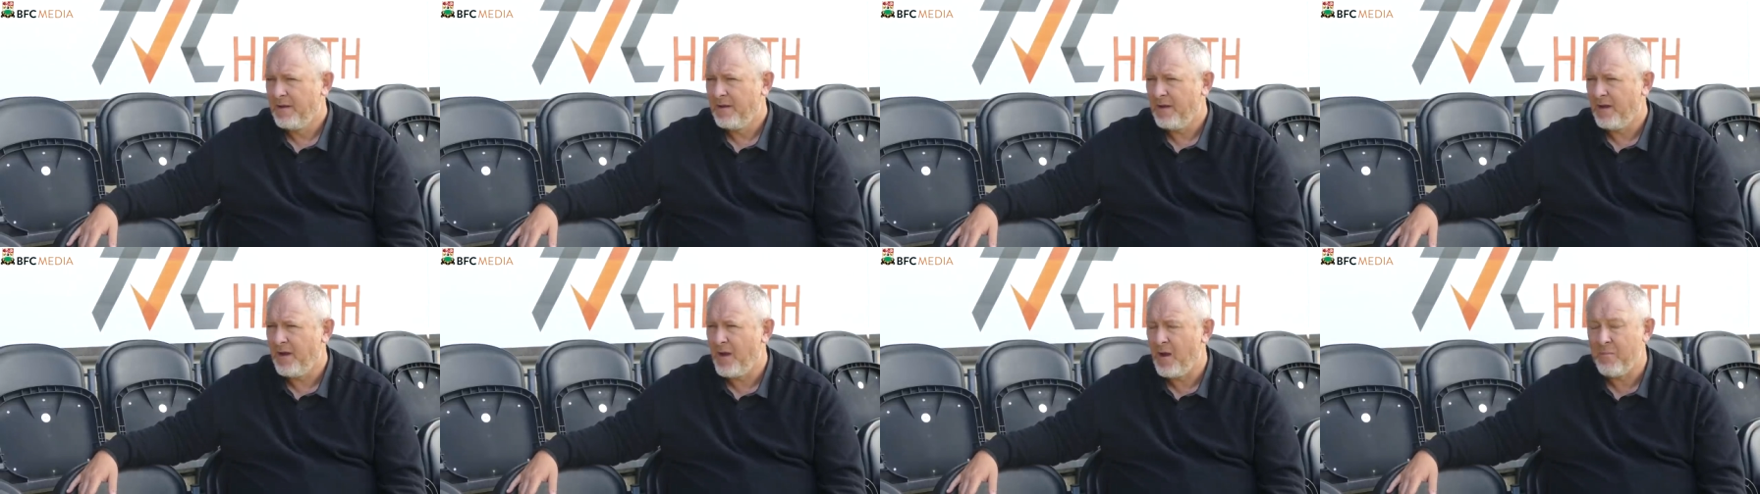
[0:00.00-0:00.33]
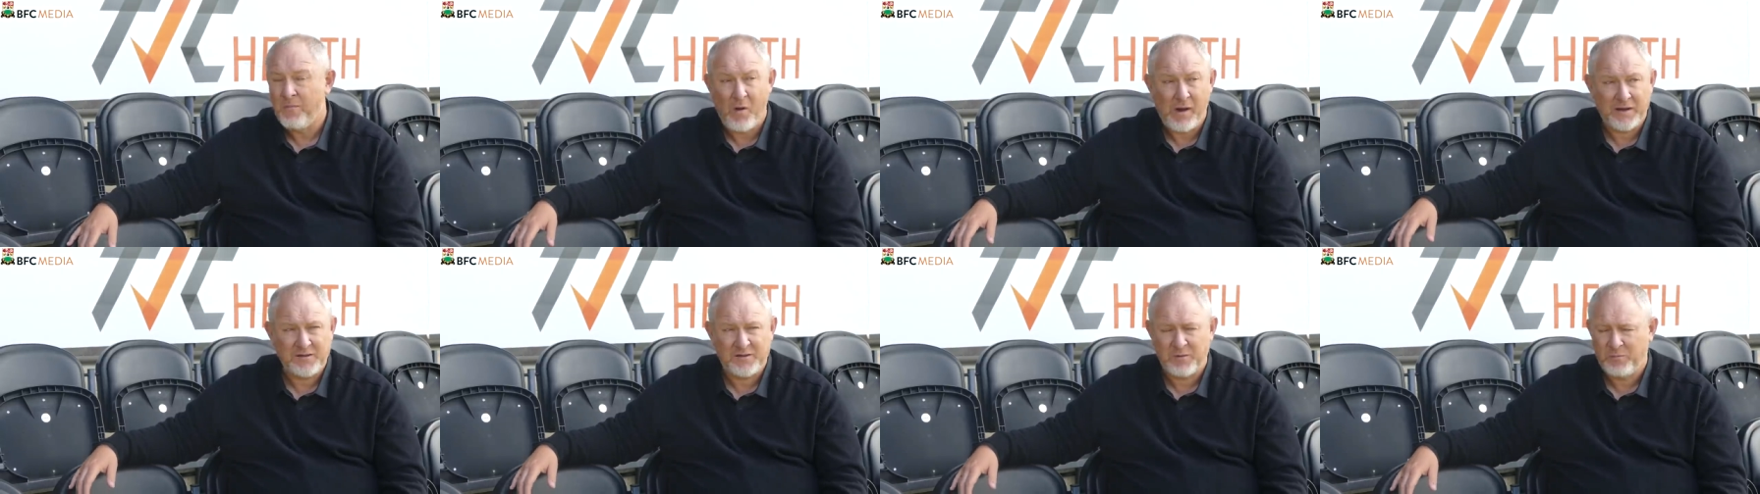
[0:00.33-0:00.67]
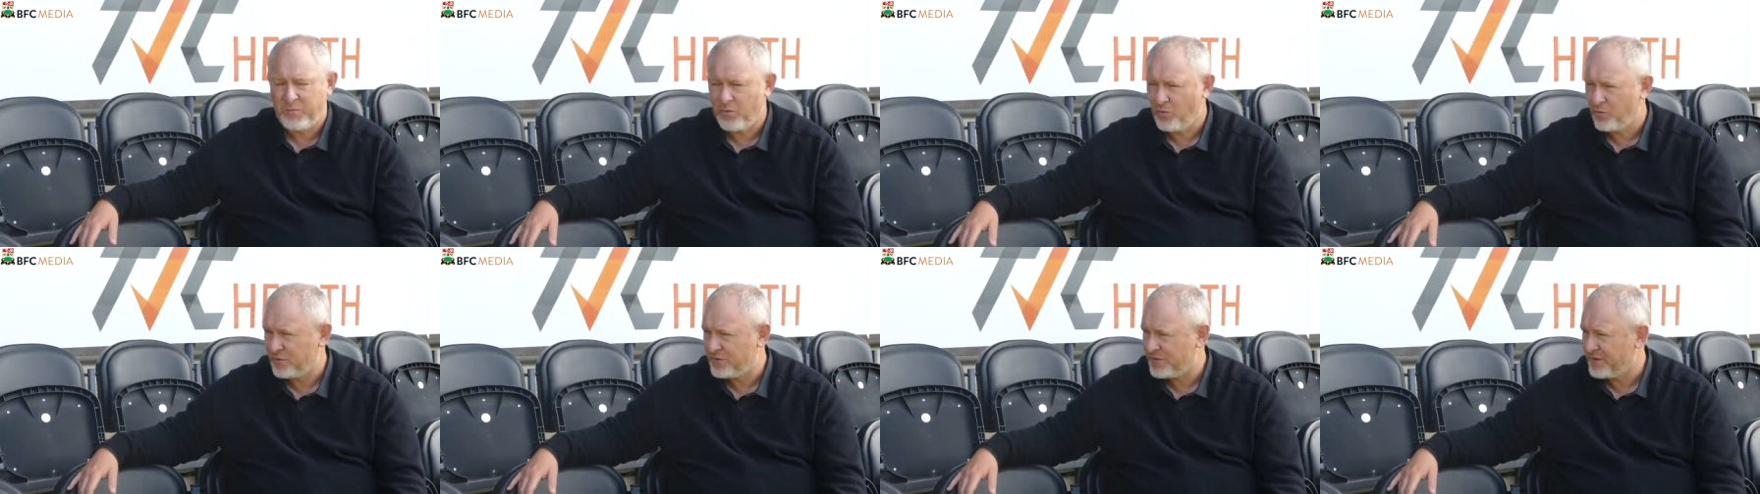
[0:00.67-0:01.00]
Uh, my
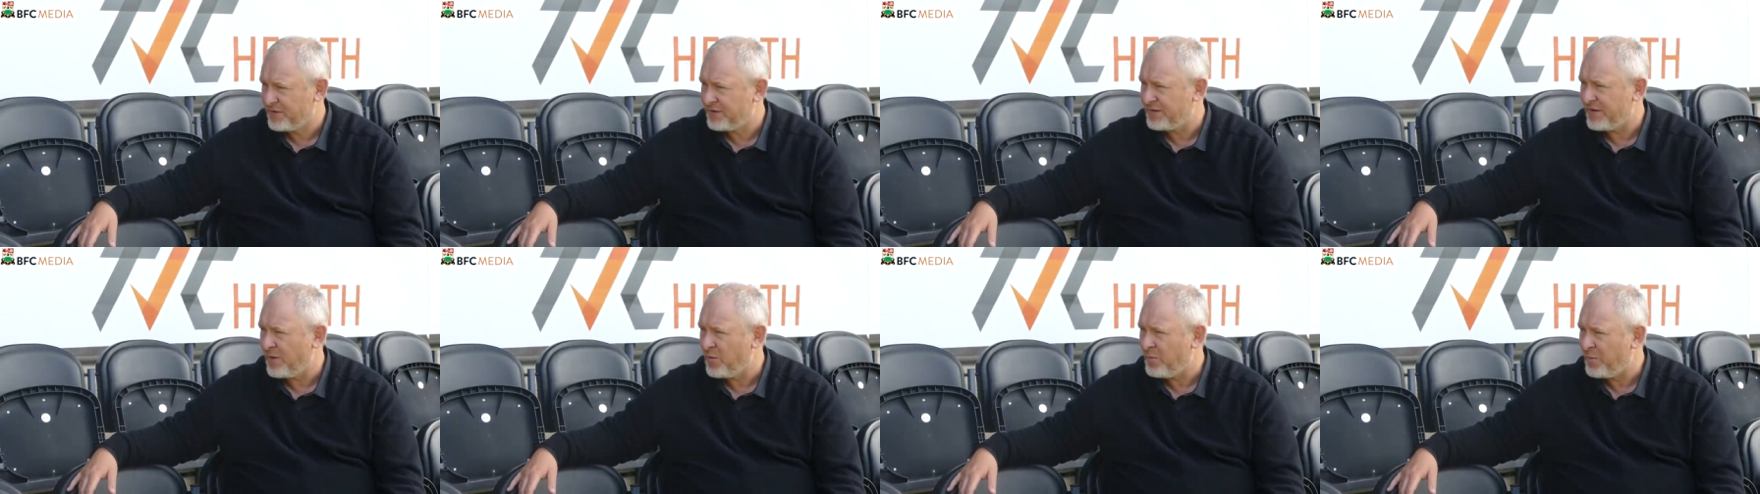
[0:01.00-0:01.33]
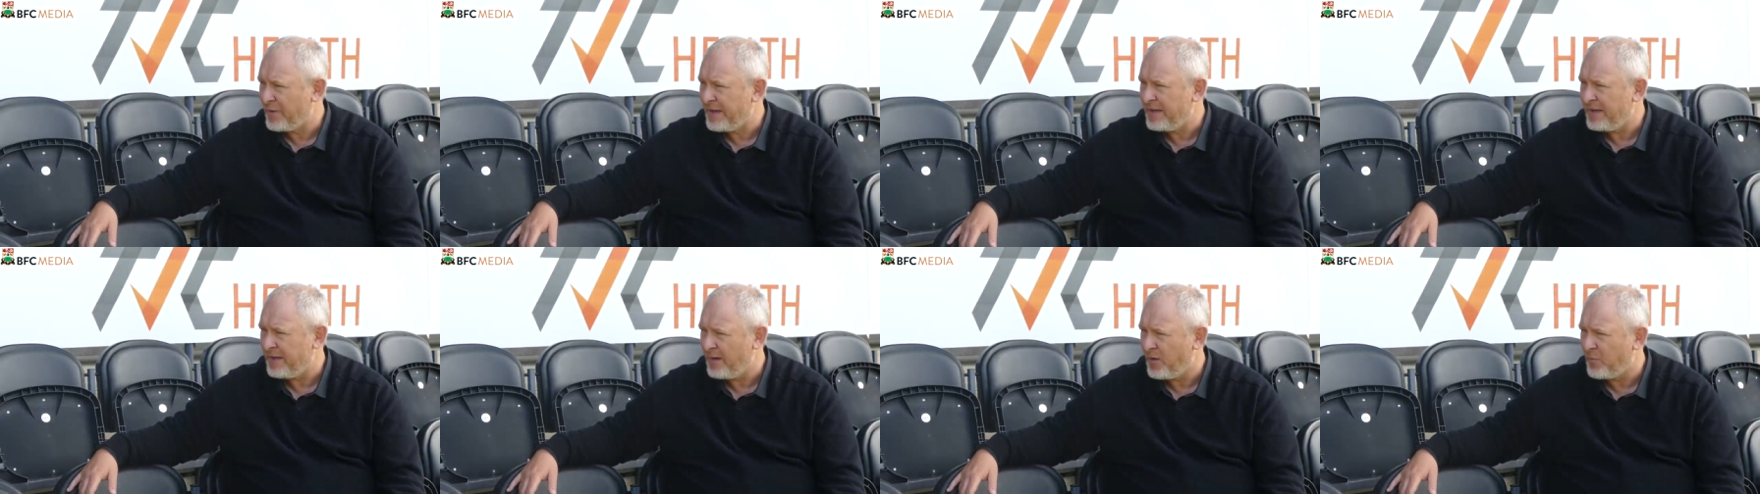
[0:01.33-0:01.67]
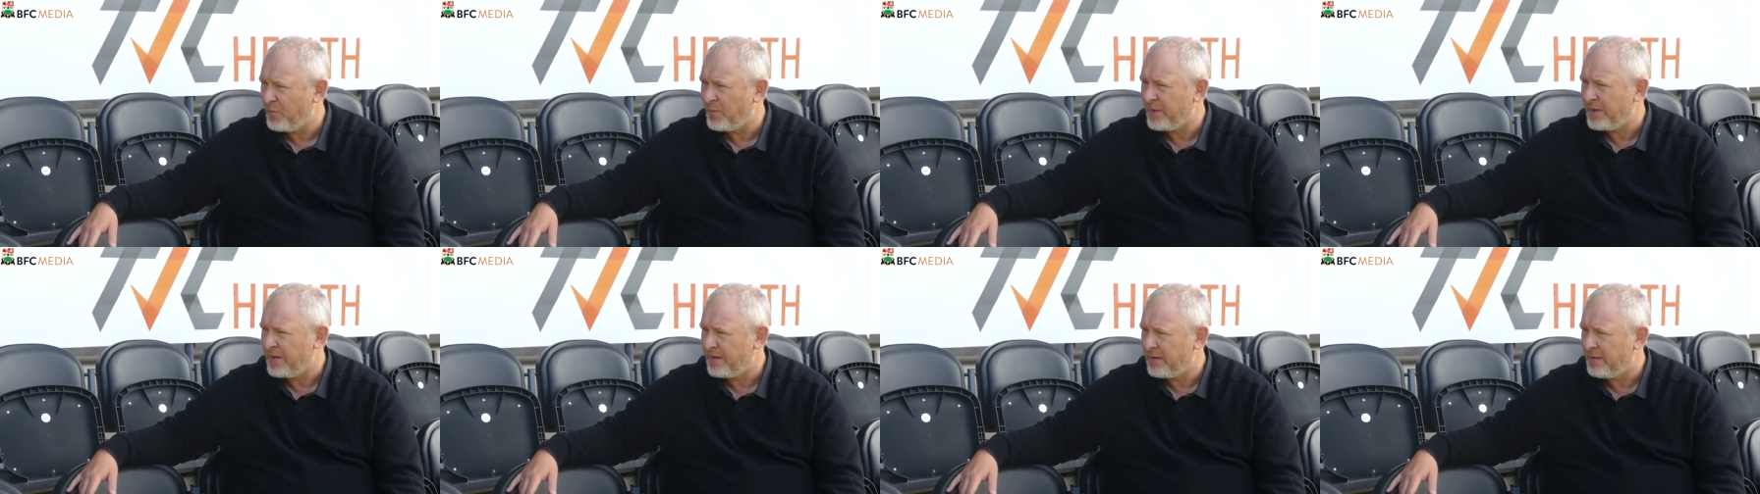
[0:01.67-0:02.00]
supporters, it'll be it'll
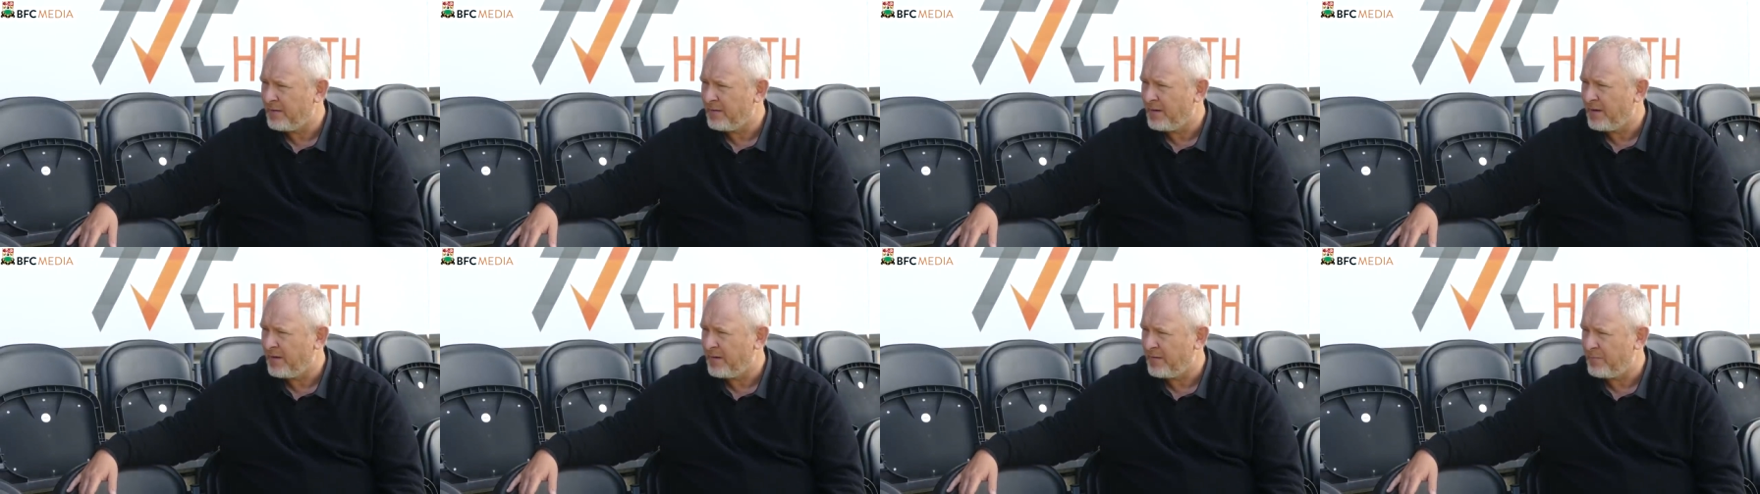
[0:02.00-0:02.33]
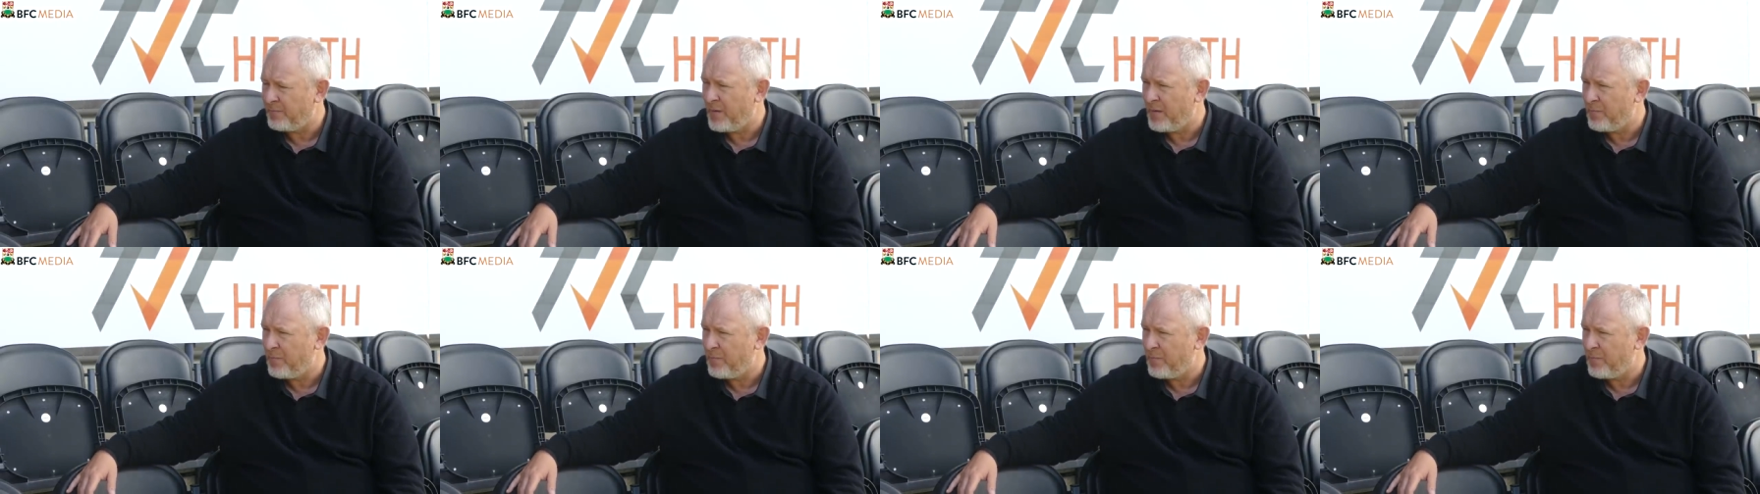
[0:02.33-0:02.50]
be a,